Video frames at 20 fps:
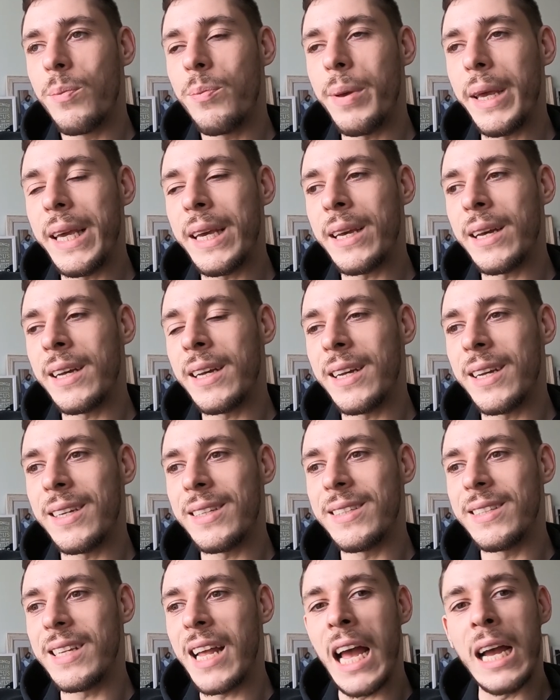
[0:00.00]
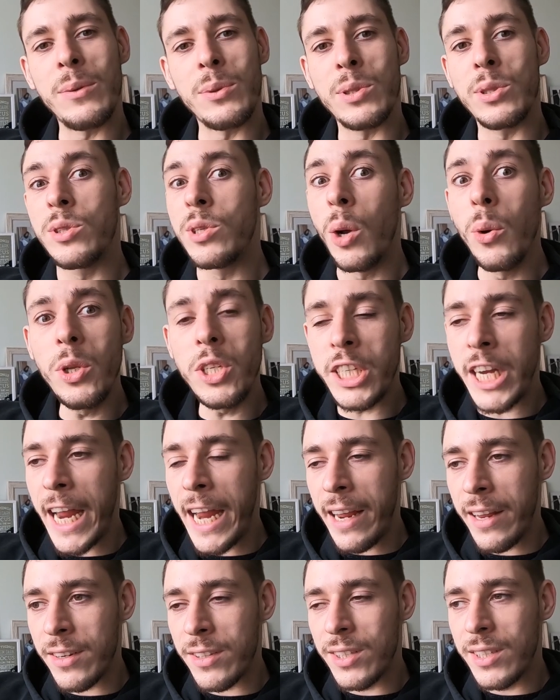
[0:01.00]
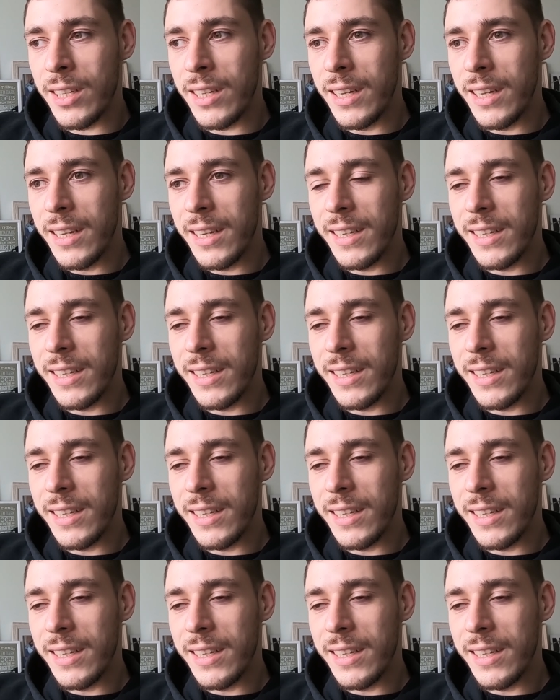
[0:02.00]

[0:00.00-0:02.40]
because I was so changed